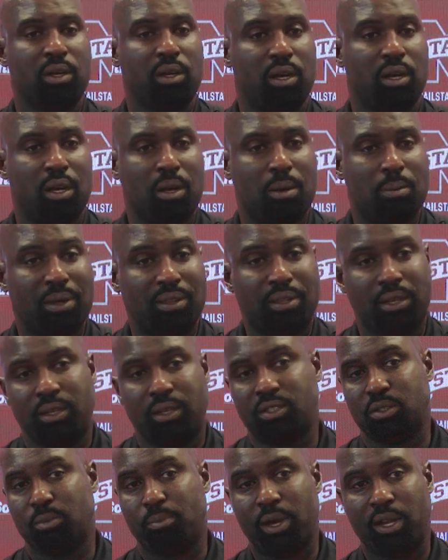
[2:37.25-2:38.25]
I think
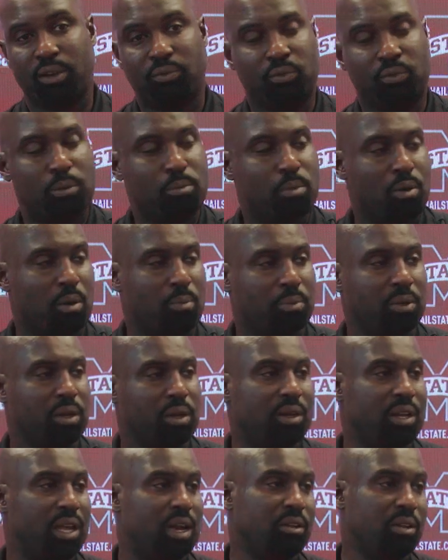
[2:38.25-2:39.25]
he's a better football
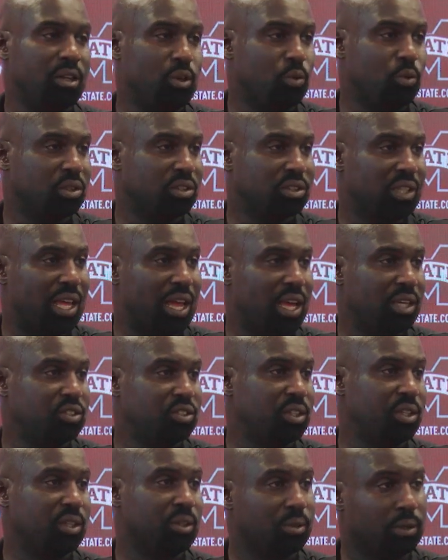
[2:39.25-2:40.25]
player now than he was last
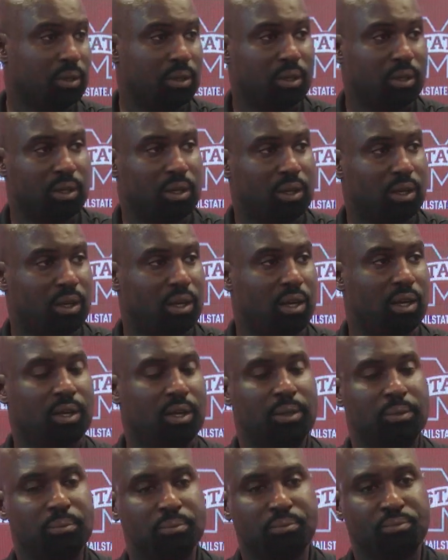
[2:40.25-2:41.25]
year.
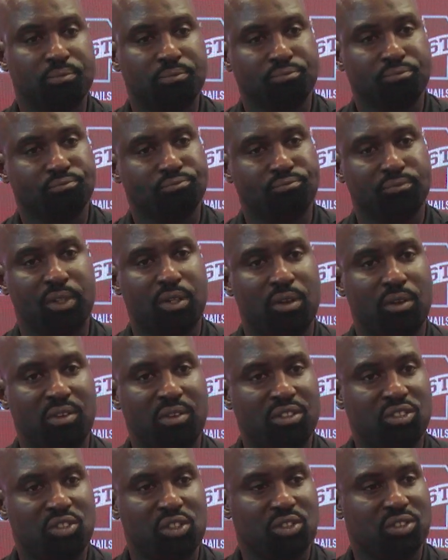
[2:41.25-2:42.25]
Mm-hmm. You know,
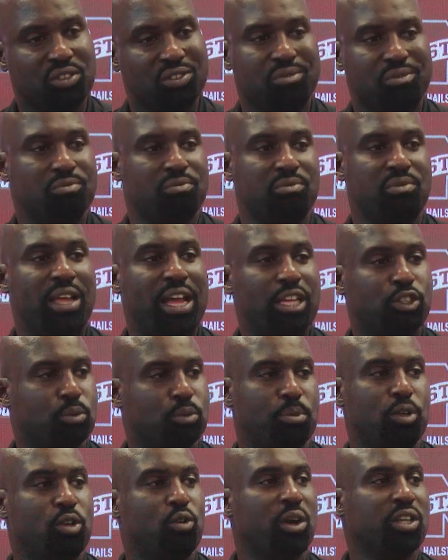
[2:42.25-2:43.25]
it's just a natural
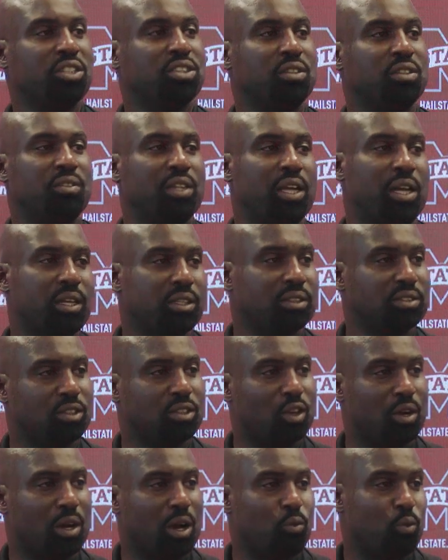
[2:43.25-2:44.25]
progression of things. You
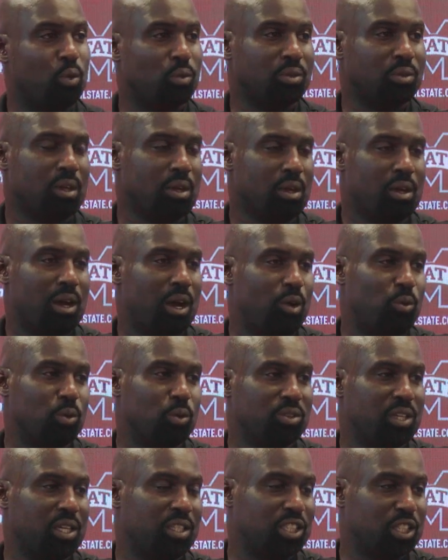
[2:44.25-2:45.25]
know, I
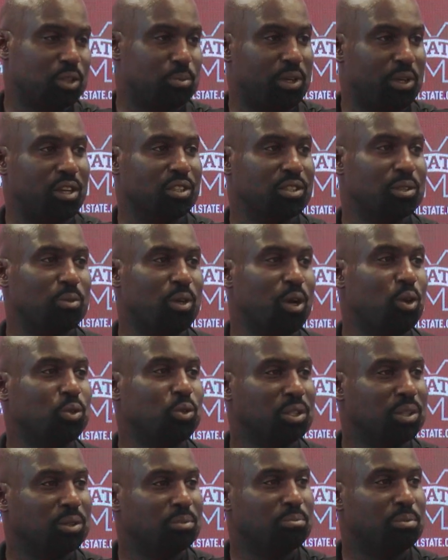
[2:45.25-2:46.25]
won't say just because I'm
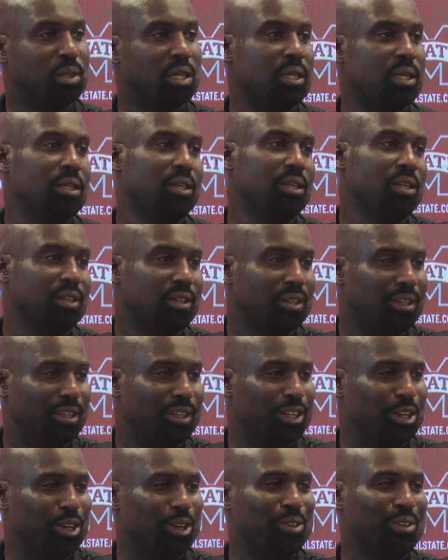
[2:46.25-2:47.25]
coaching him, but, you
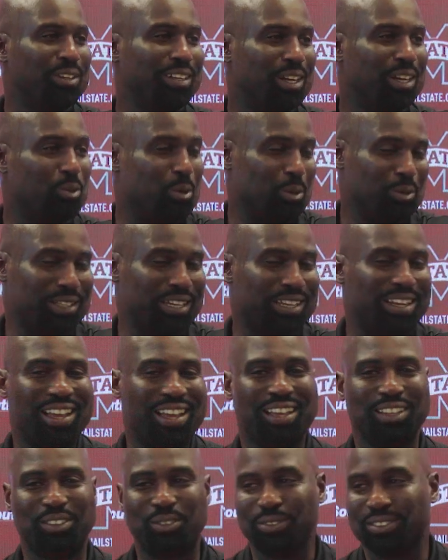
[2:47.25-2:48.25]
know, I won't say
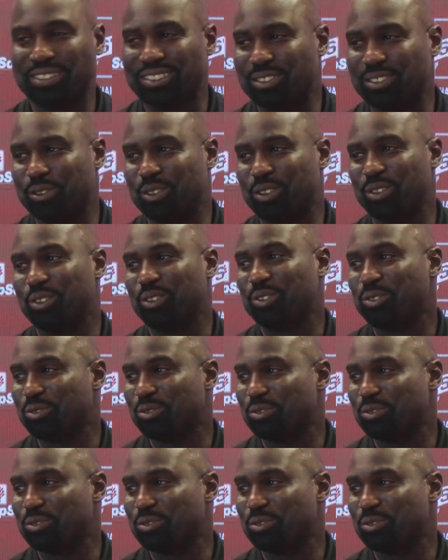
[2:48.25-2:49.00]
that, you know.